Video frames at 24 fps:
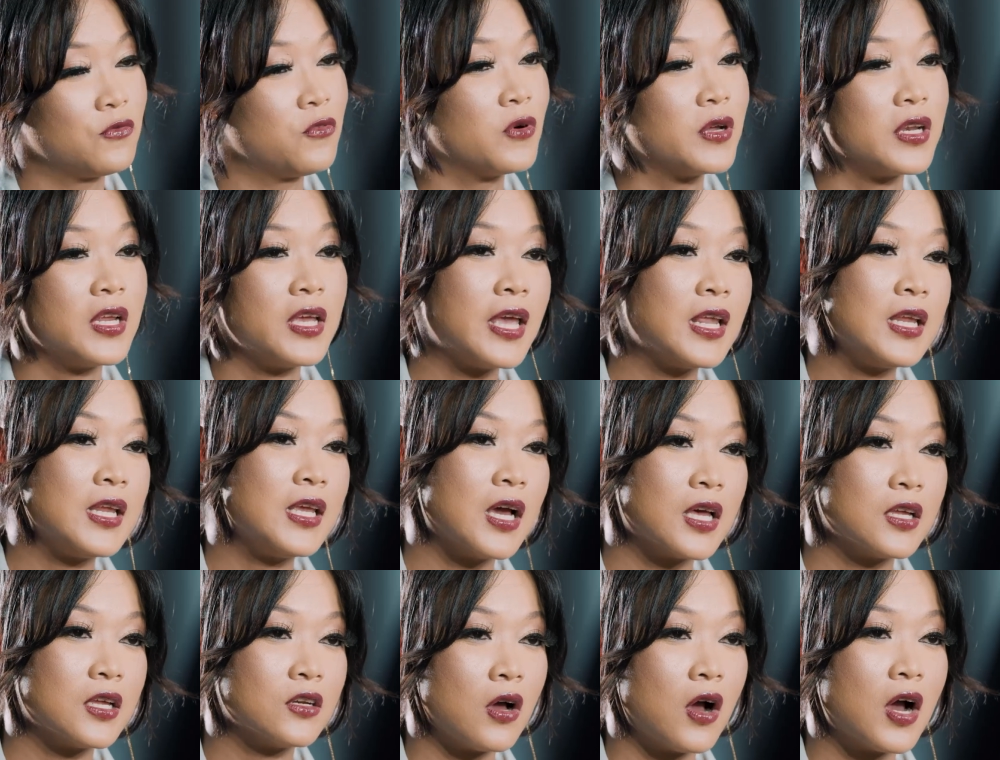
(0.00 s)
for
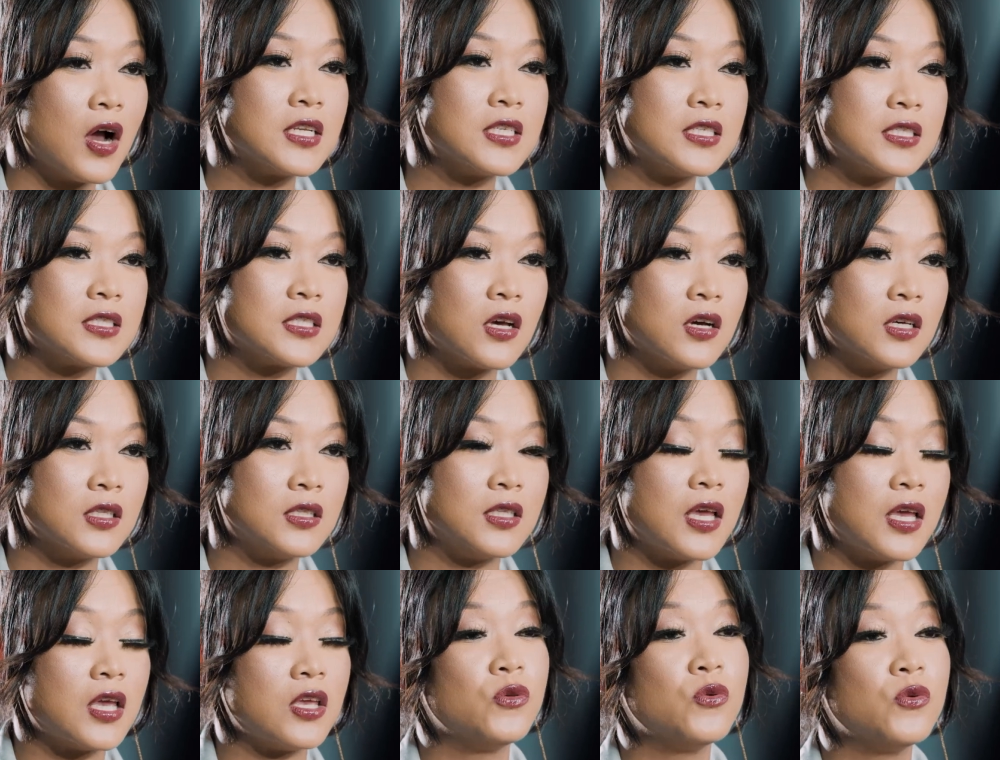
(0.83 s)
any artist out
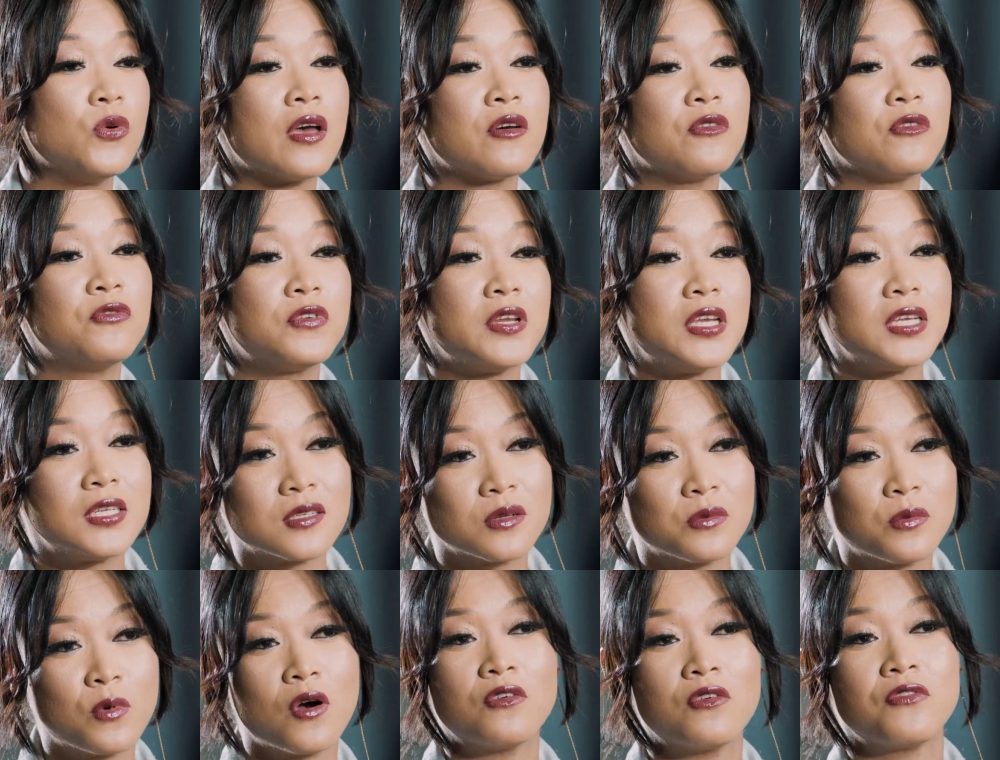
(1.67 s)
there, you have
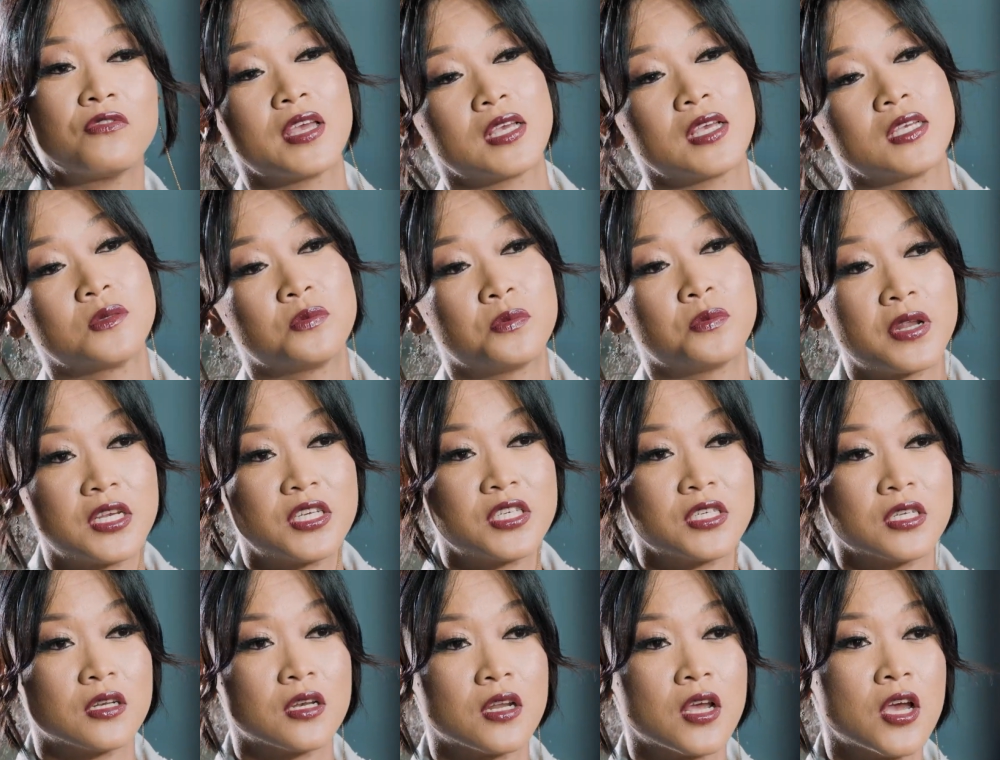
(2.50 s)
freedom of
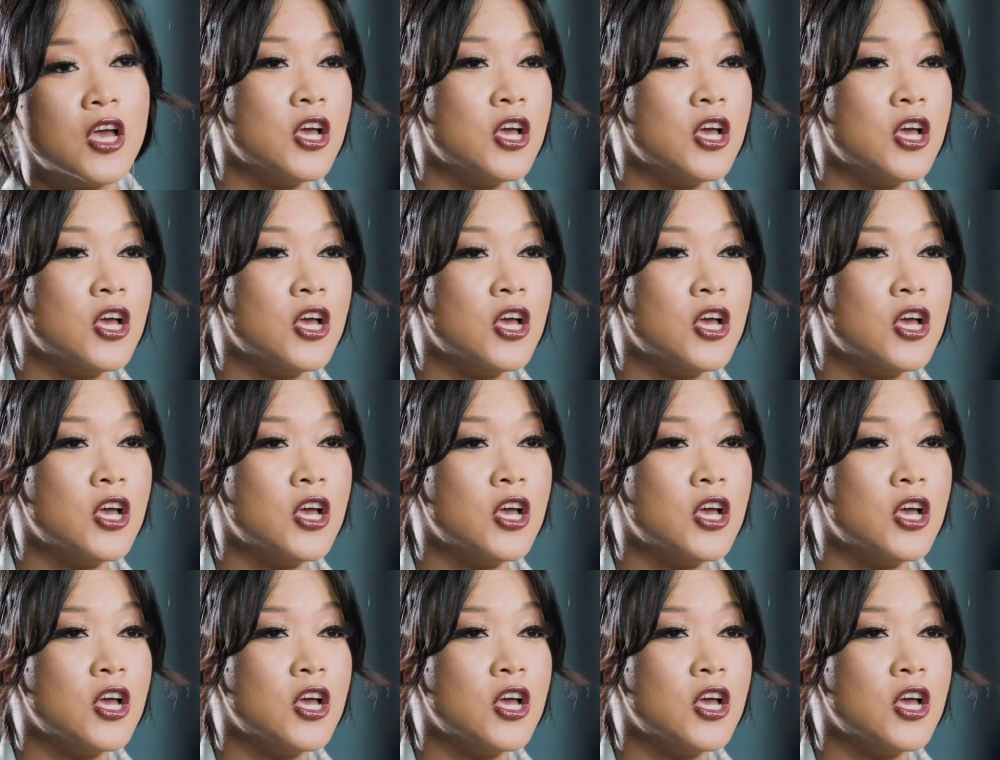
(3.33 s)
expression.